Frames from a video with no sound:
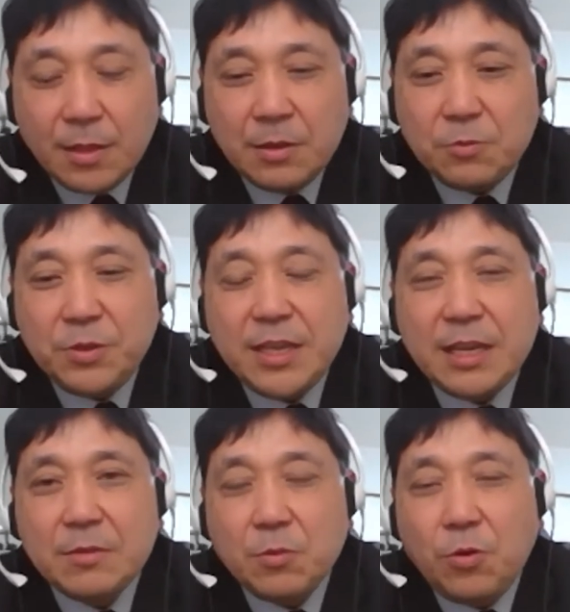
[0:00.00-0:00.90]
we
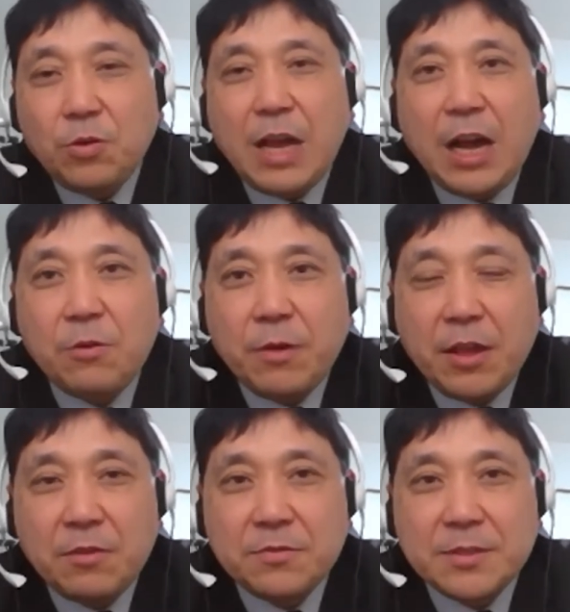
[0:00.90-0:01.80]
are all
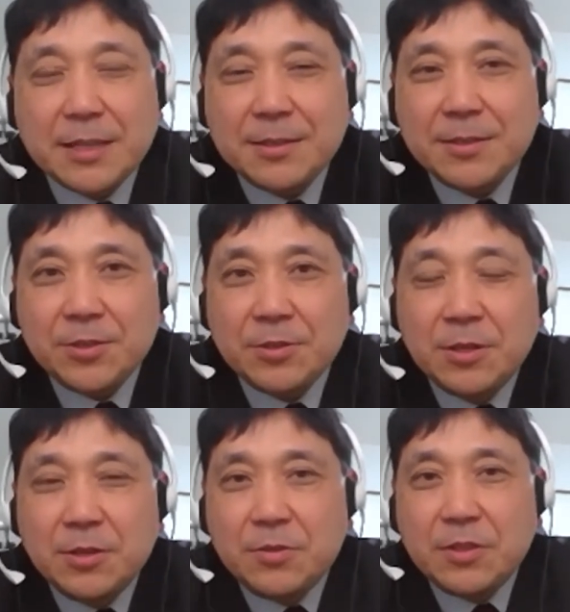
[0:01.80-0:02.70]
aware of that. So
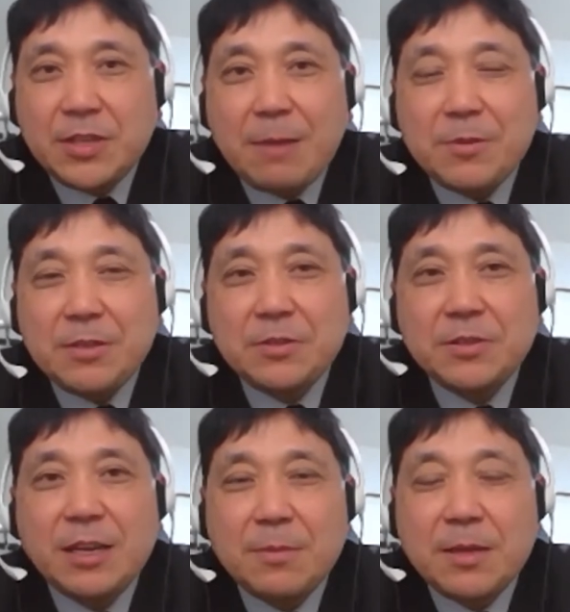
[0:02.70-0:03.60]
the Japanese
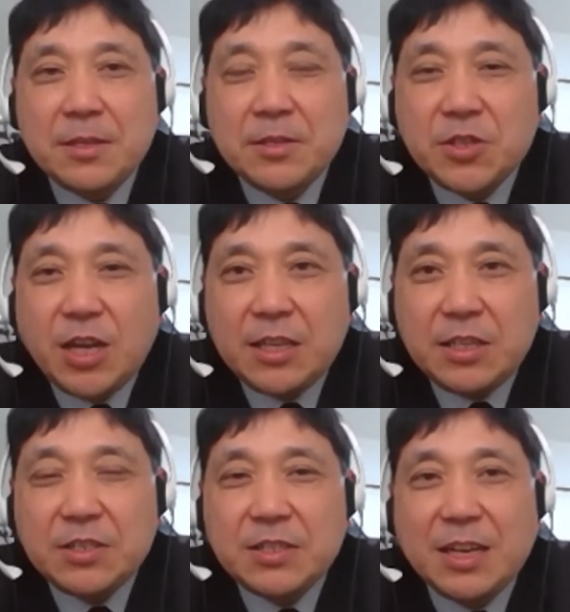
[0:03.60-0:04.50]
government and
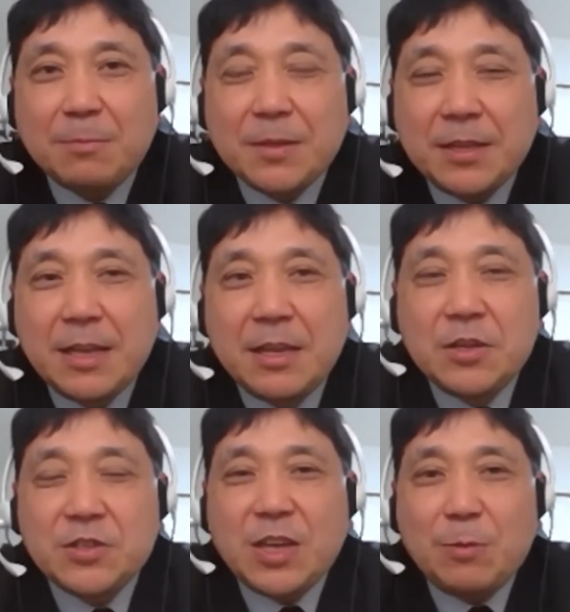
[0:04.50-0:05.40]
Chinese government
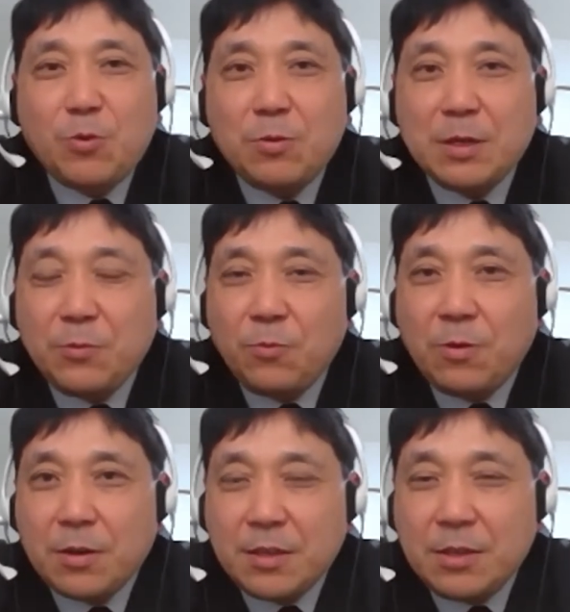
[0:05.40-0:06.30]
somewhat
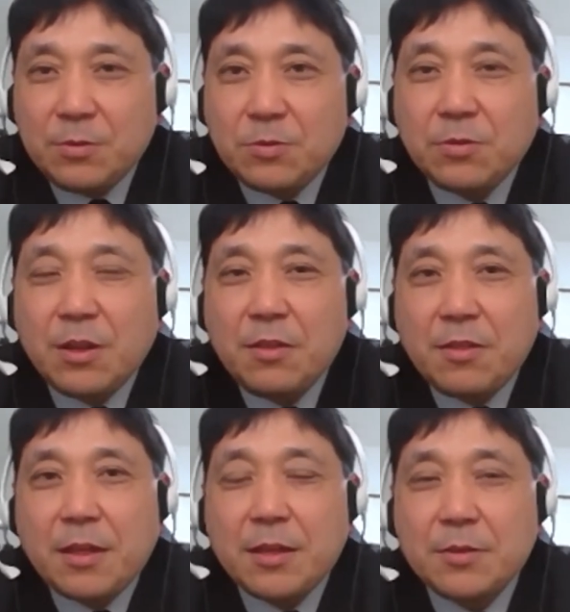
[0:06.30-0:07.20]
working
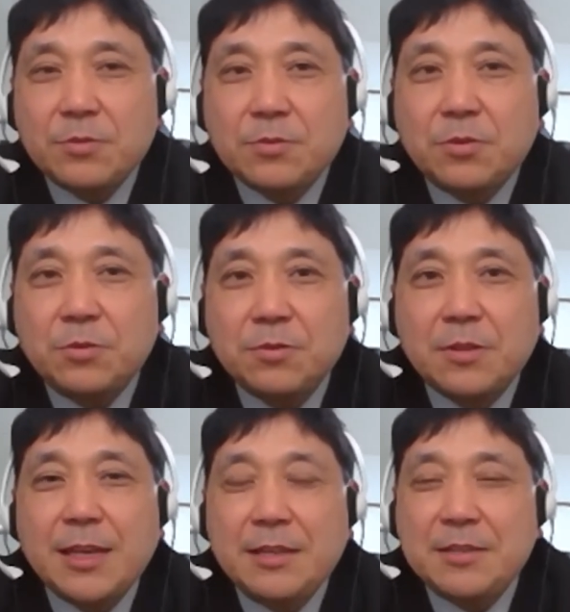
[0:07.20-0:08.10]
together to
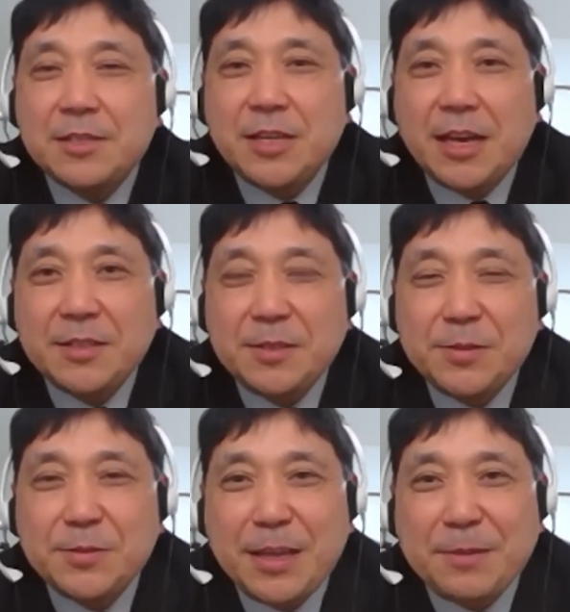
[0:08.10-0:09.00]
contain the
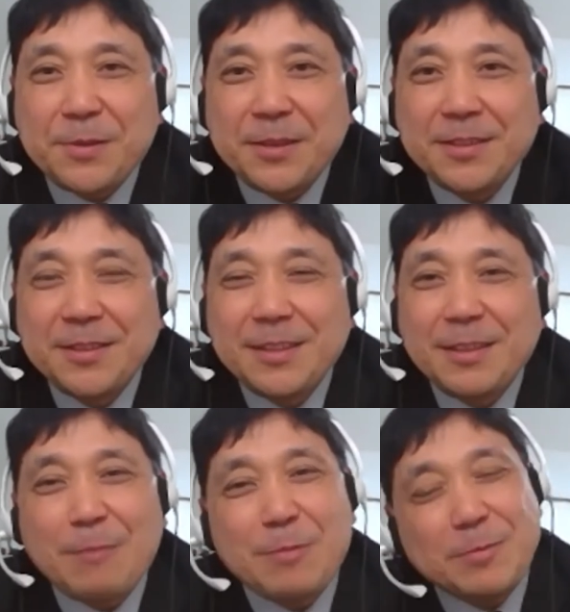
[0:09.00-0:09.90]
Chinese Navy.
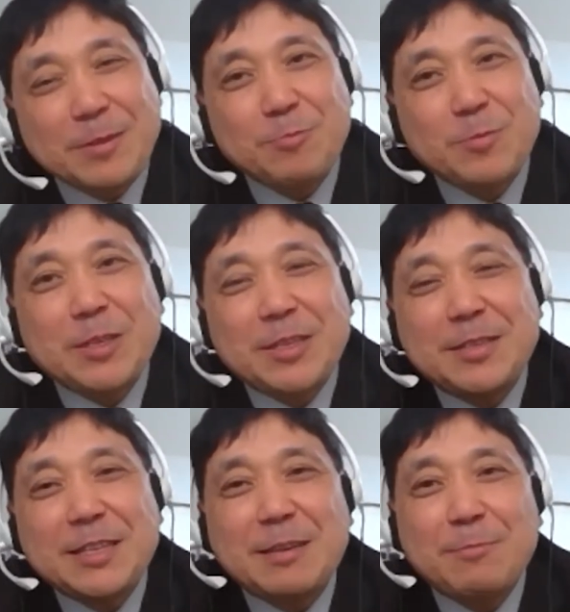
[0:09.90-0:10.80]
I mean,
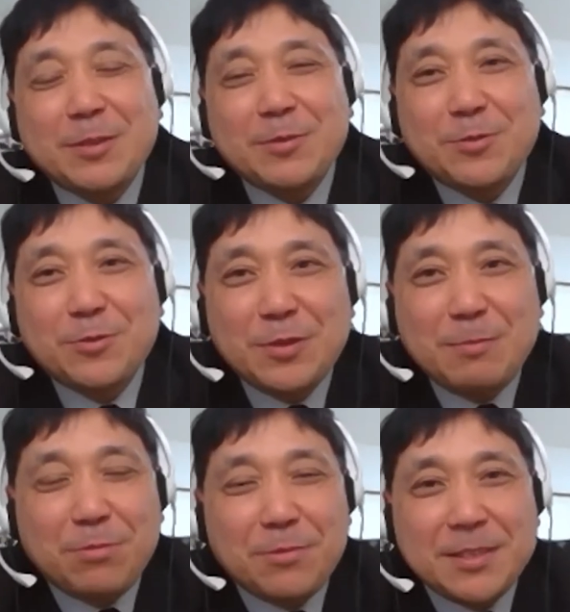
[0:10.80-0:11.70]
that's a bit too
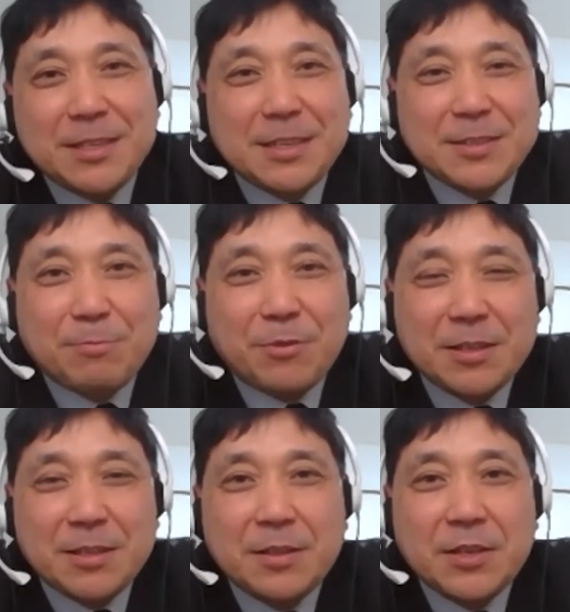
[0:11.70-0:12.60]
simplistic as a
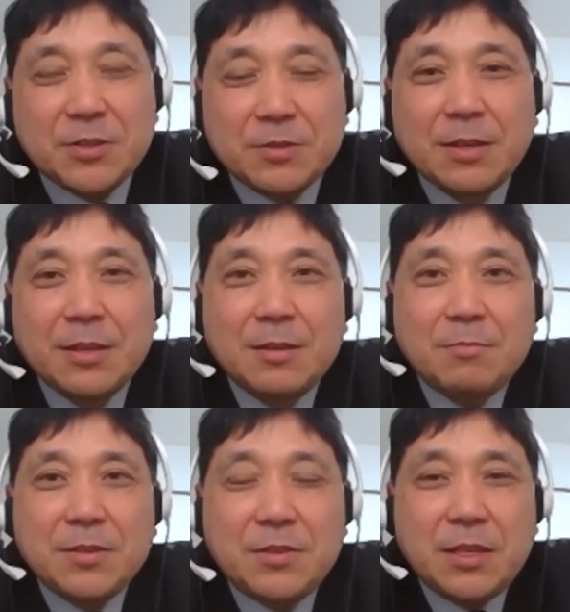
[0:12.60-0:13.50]
presentation,
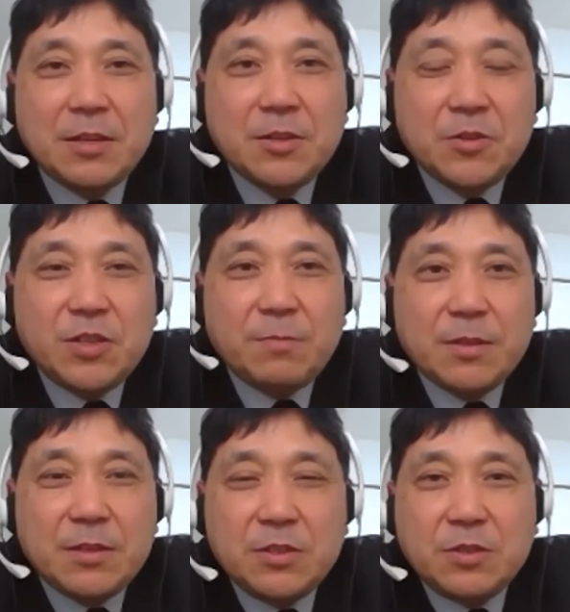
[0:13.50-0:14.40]
but the
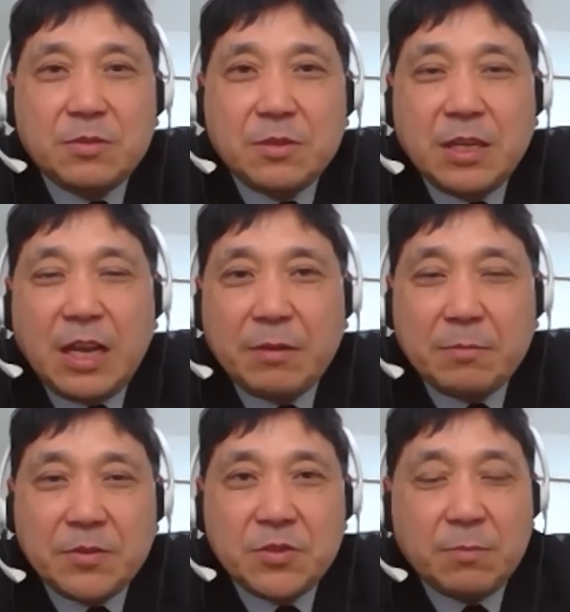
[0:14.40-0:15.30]
Japanese
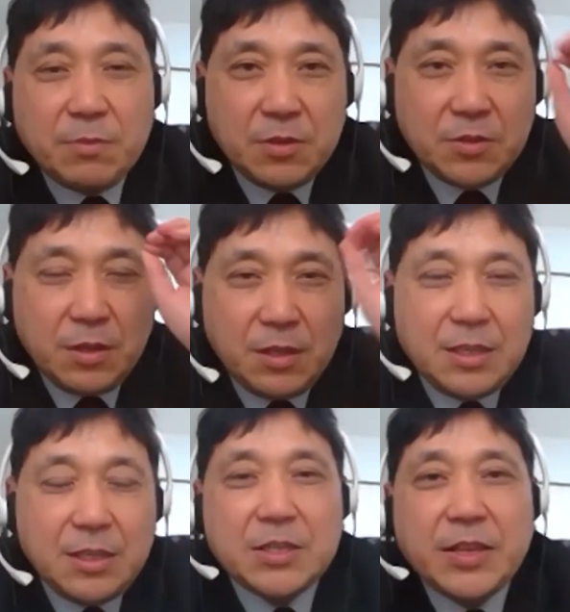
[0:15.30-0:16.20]
government, Japanese
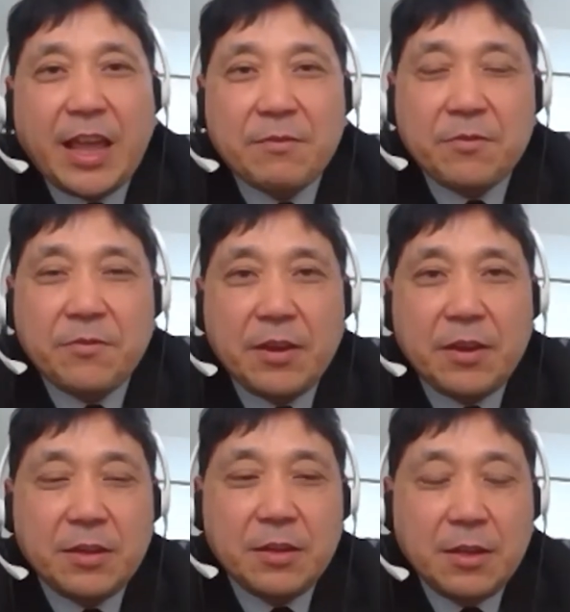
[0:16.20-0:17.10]
leaders have a
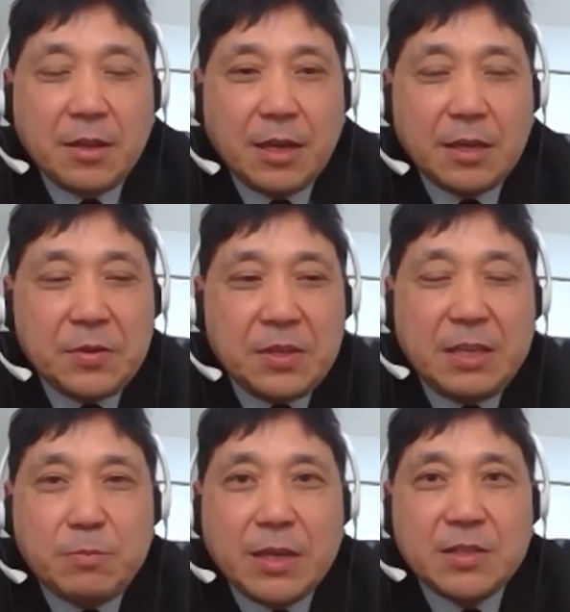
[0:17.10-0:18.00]
very
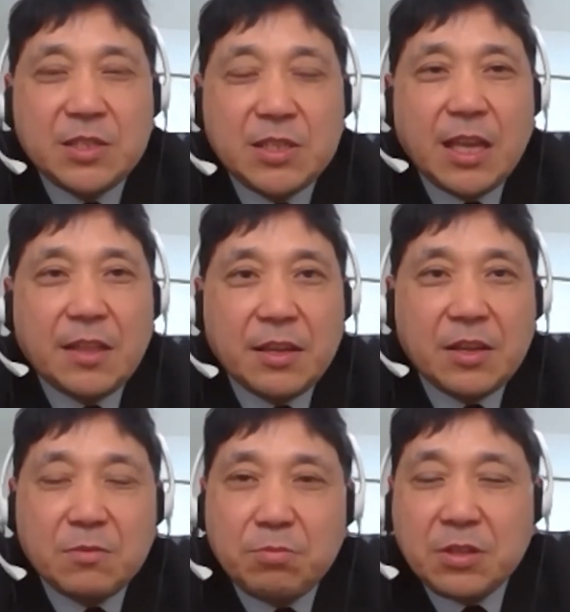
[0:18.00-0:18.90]
deep
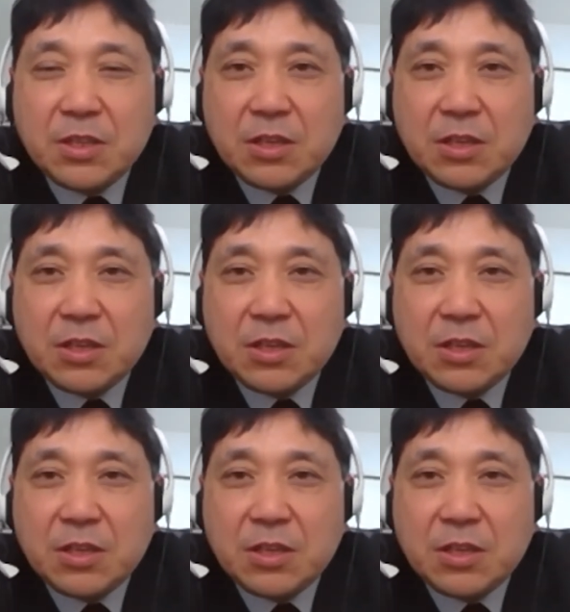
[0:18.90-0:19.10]
understanding of political